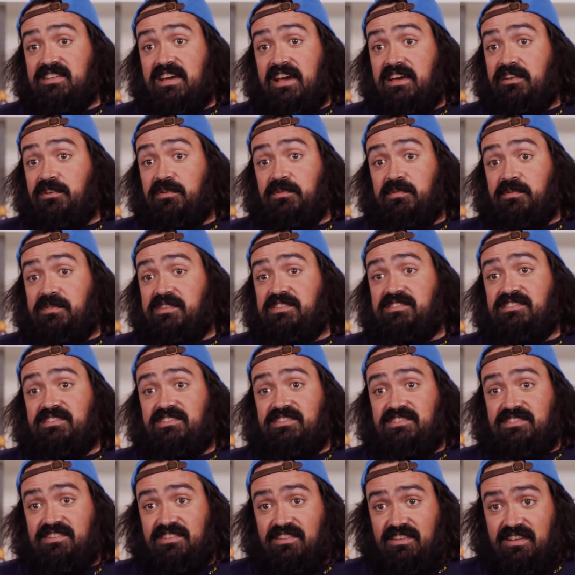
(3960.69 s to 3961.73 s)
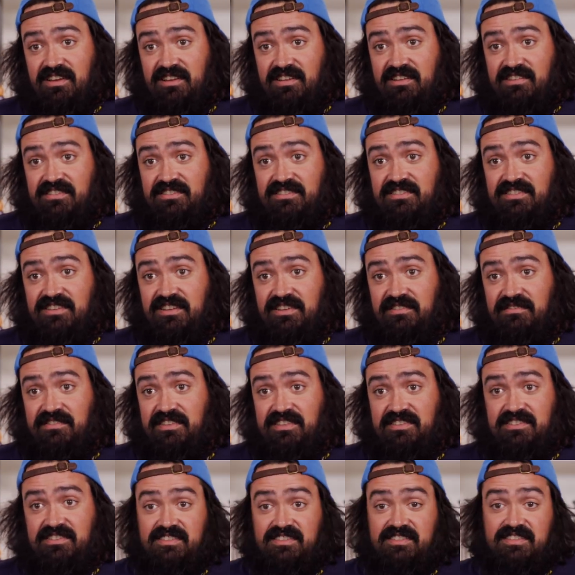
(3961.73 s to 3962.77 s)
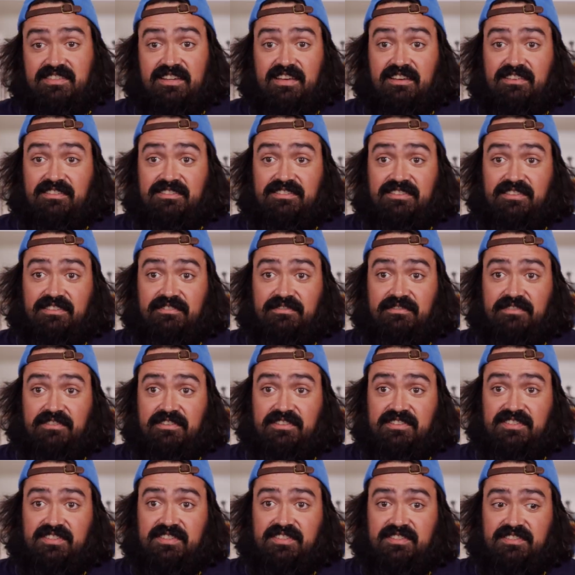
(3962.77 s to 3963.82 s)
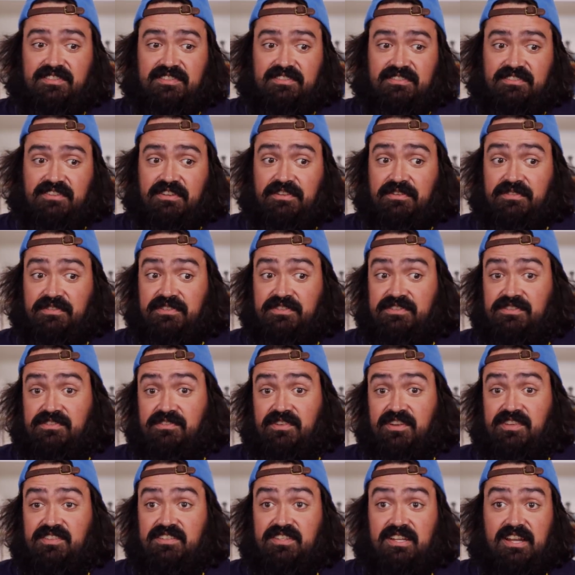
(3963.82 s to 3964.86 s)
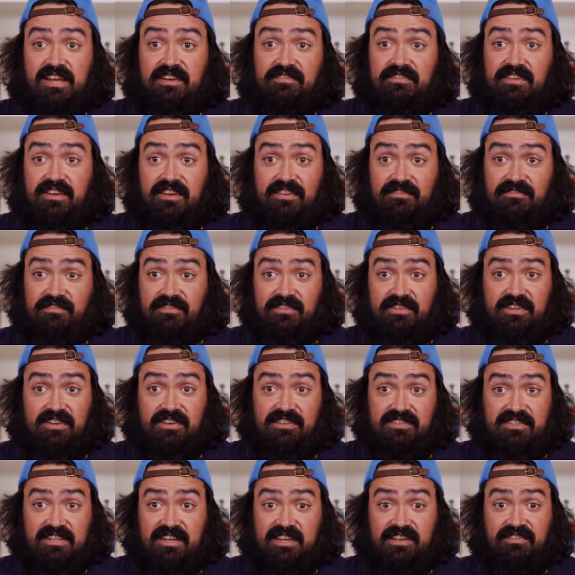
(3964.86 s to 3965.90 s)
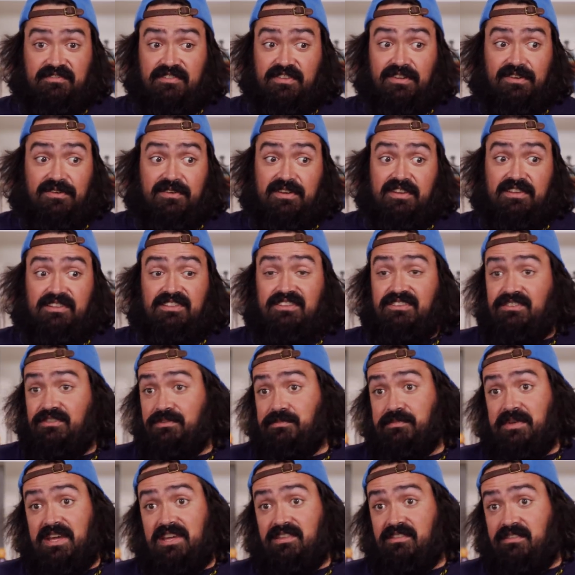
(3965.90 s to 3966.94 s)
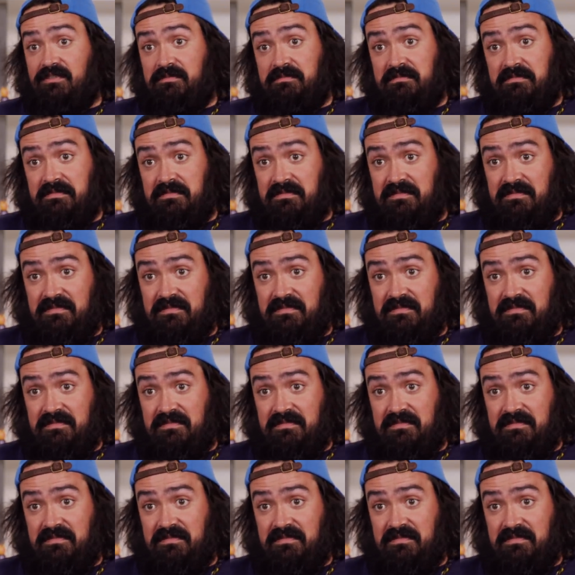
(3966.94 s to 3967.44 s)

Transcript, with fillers: I don't research a lot of the stuff nostalgic. For instance, you know, there's strains that I've had for years. I have no idea who made them.